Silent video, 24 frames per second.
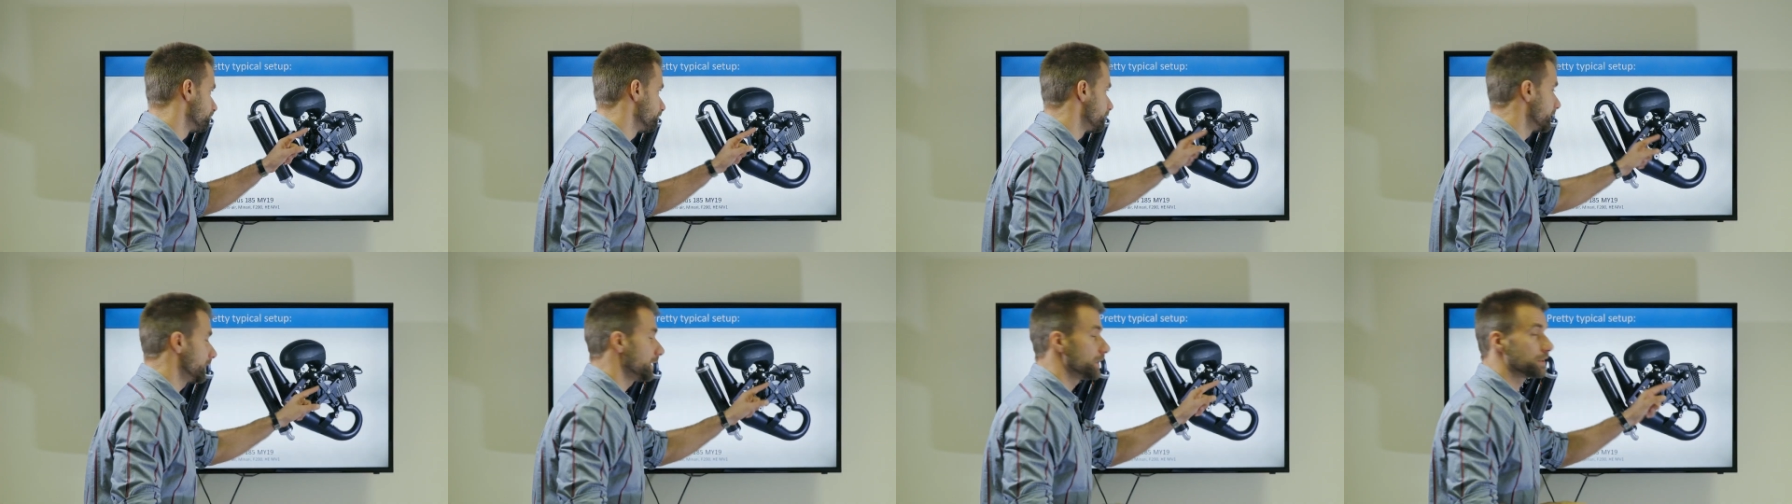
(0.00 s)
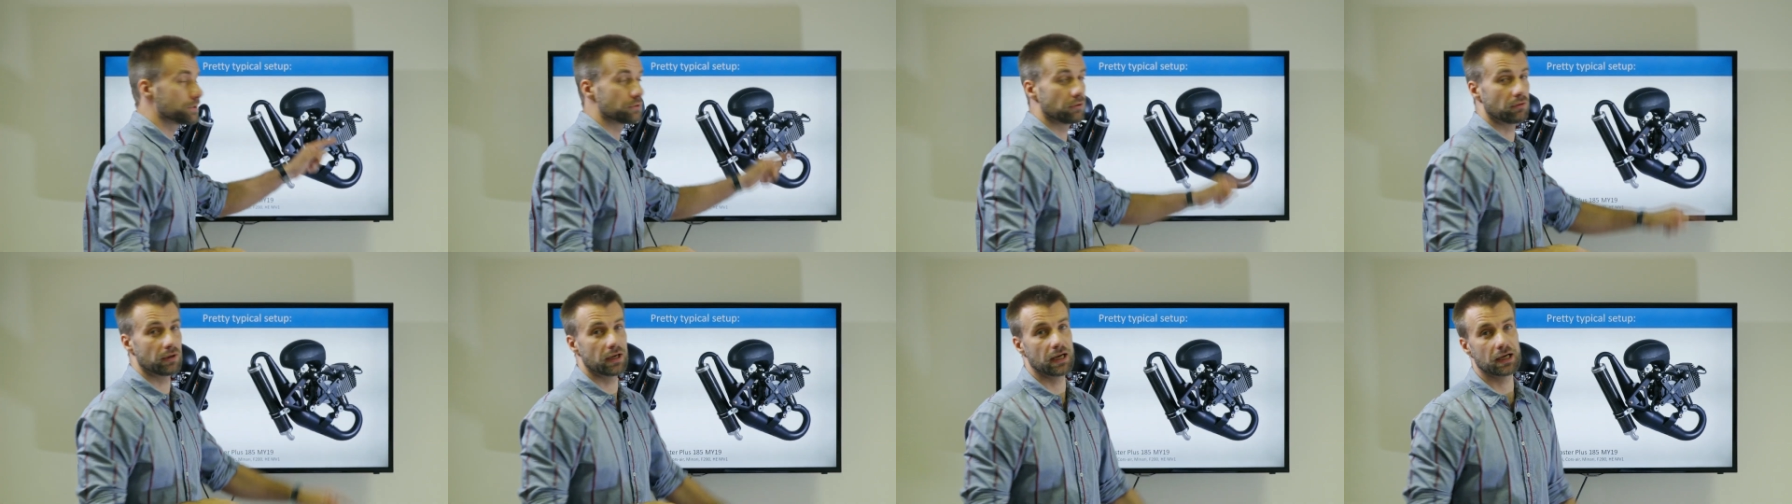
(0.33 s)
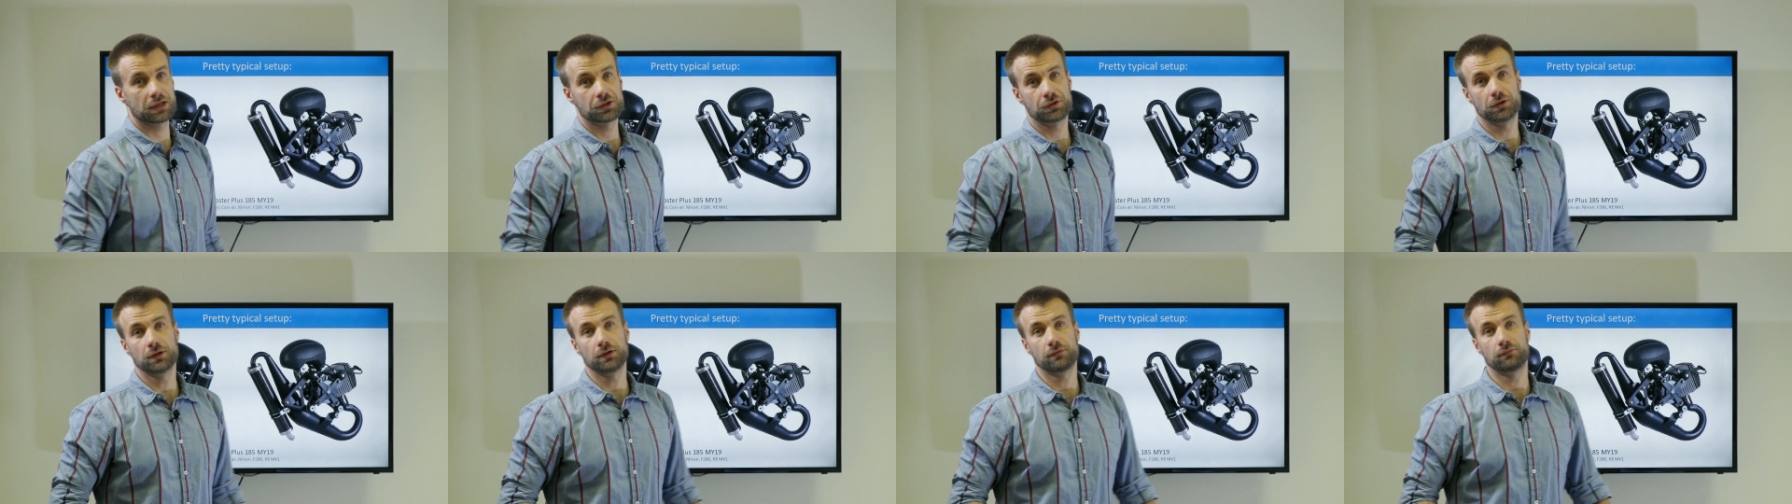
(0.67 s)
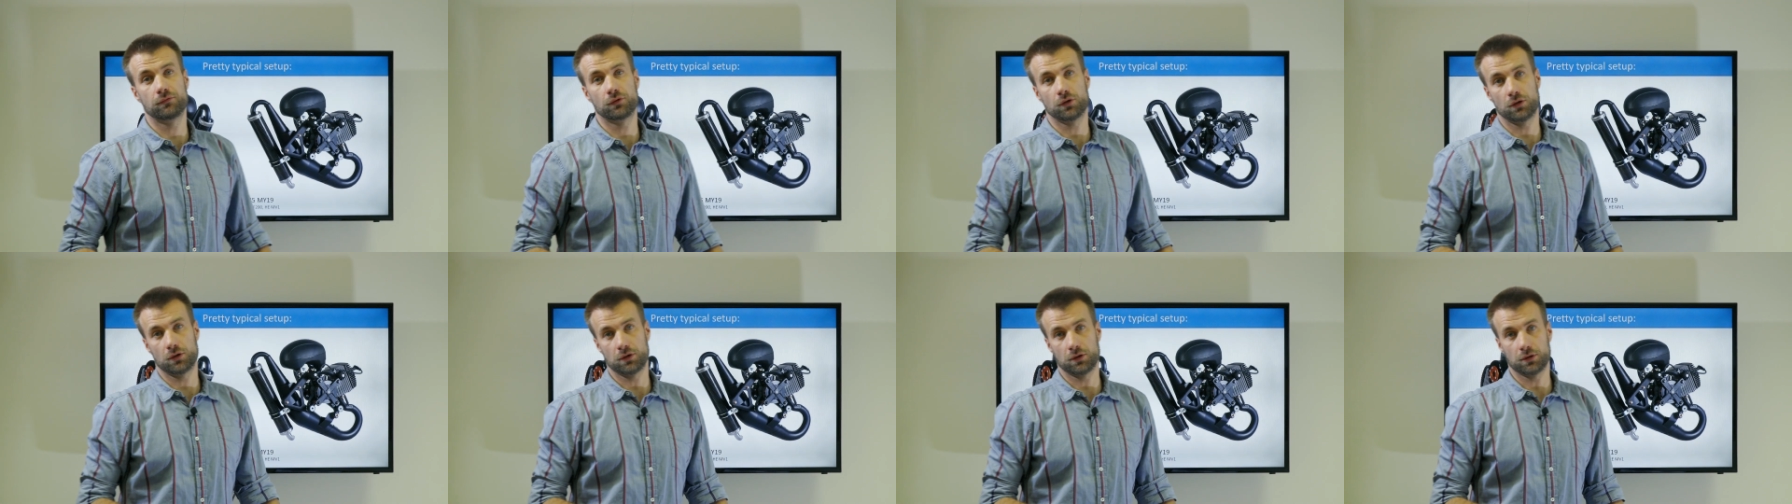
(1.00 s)
these are actually
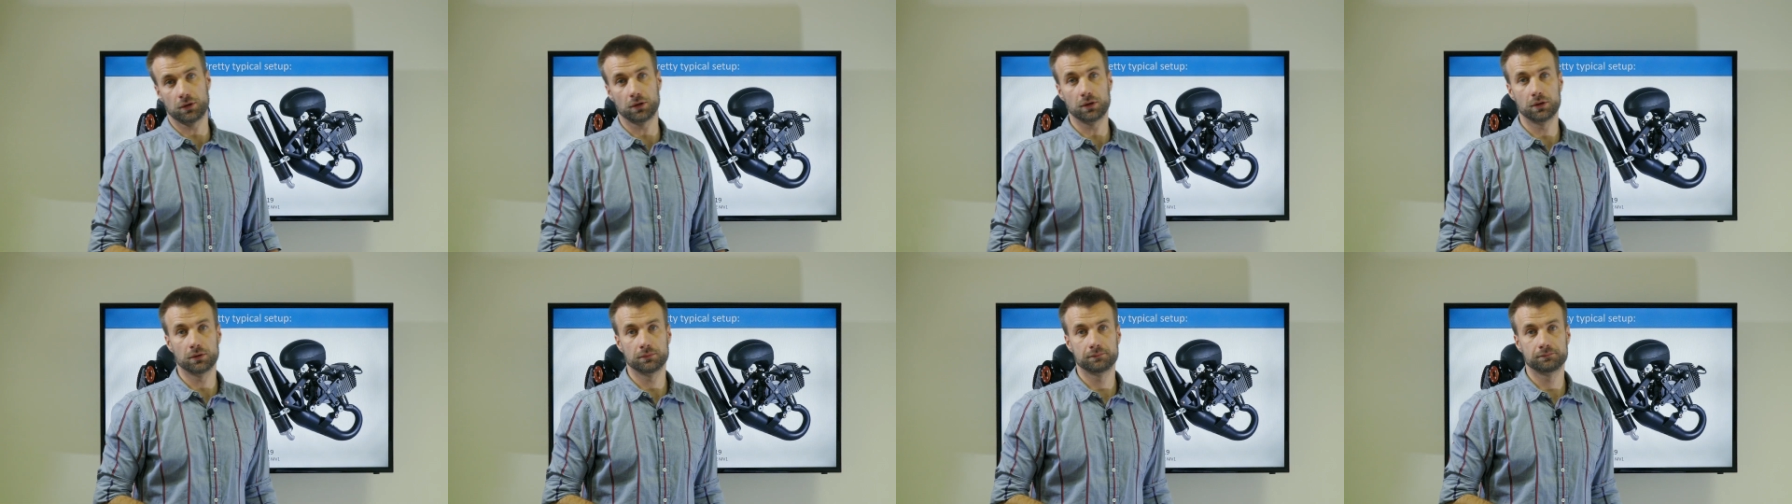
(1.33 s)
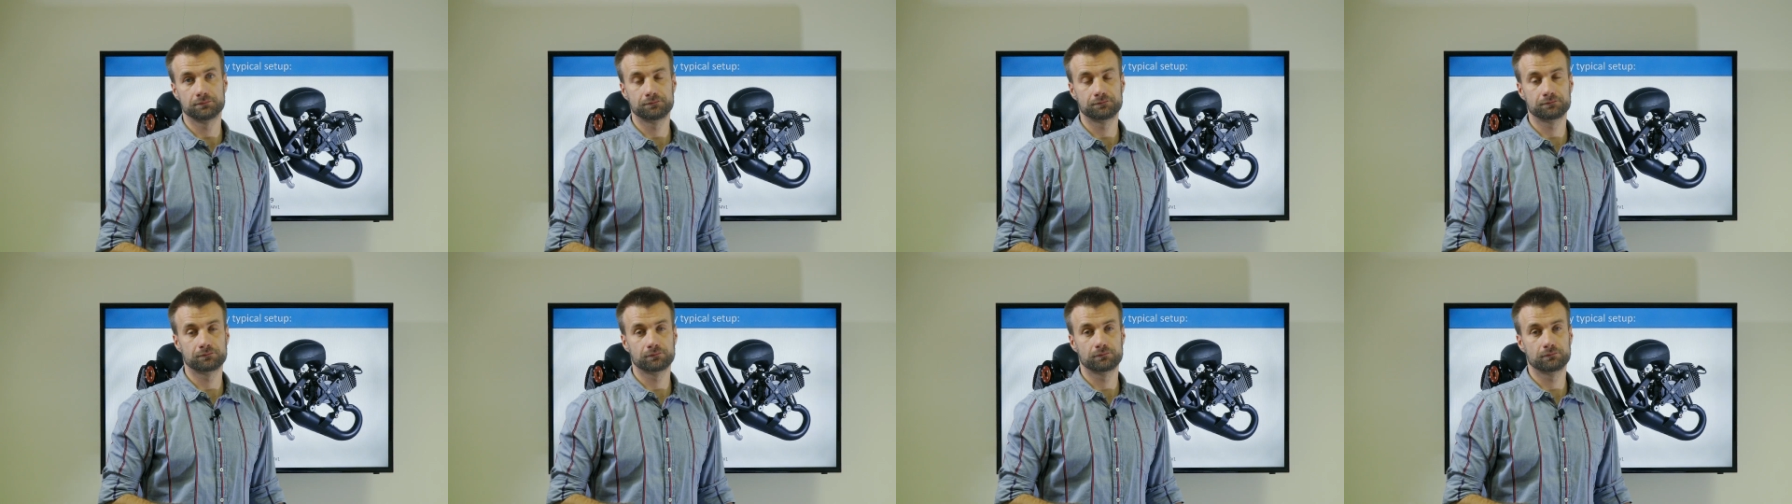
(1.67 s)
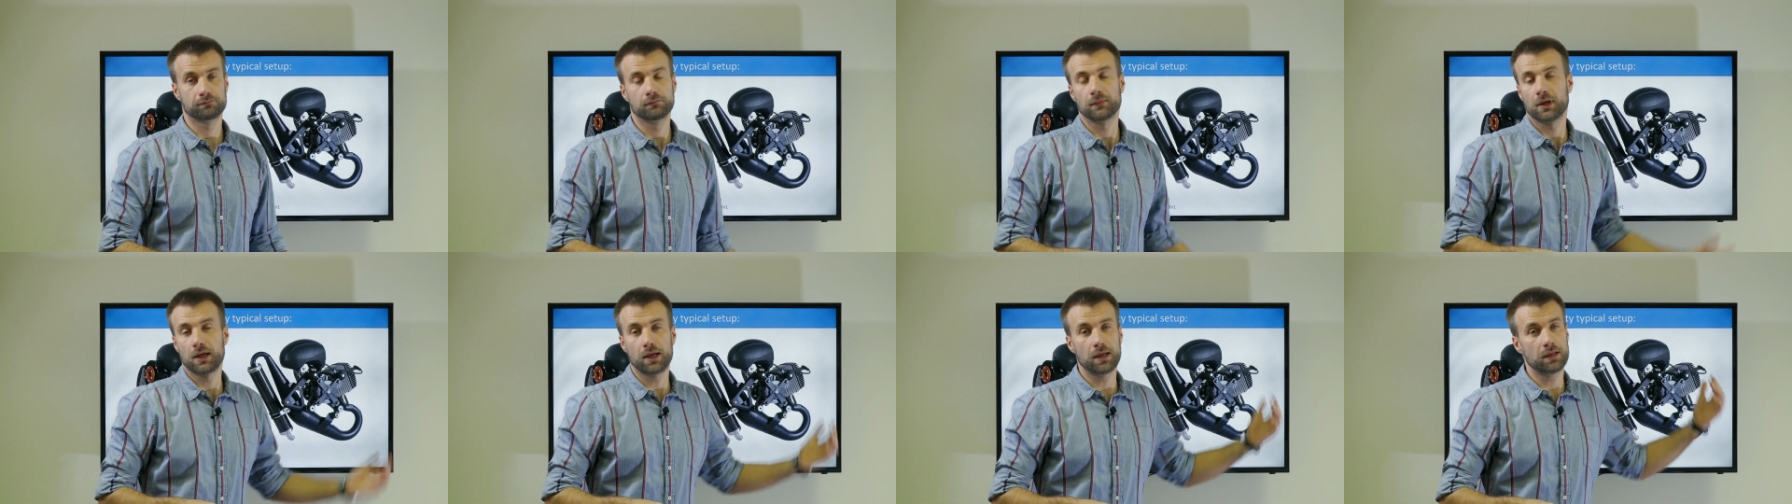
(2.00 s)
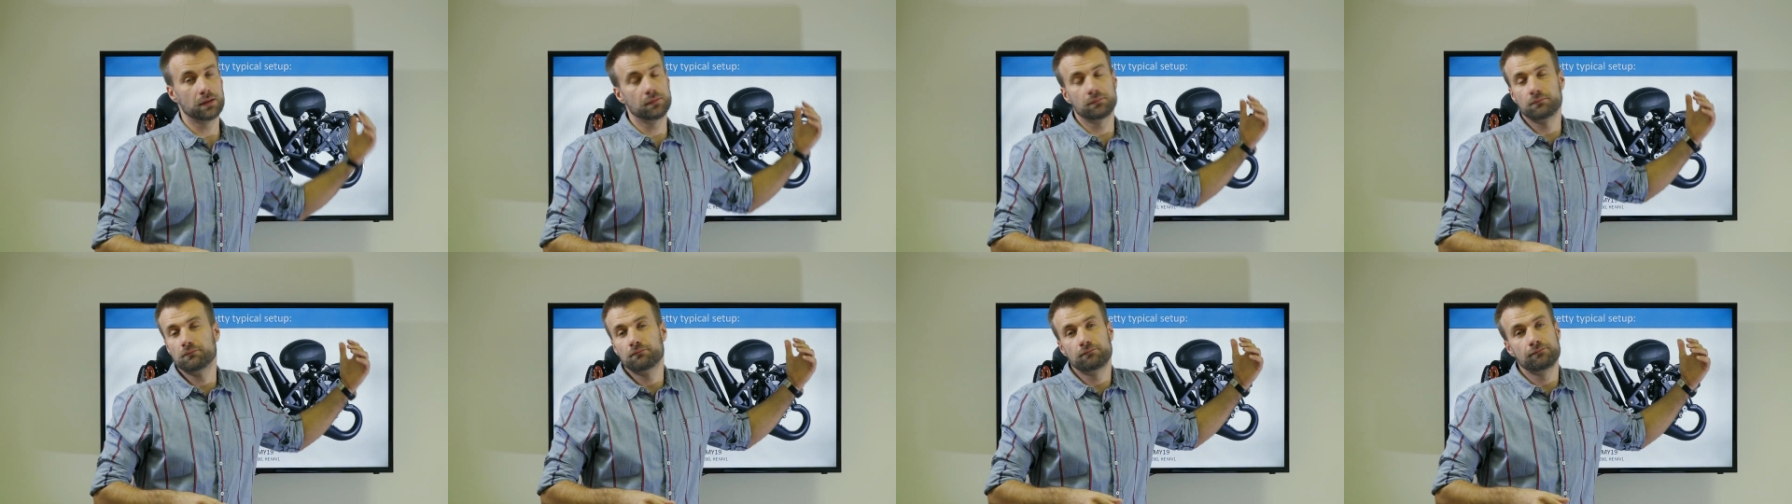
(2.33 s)
wrong and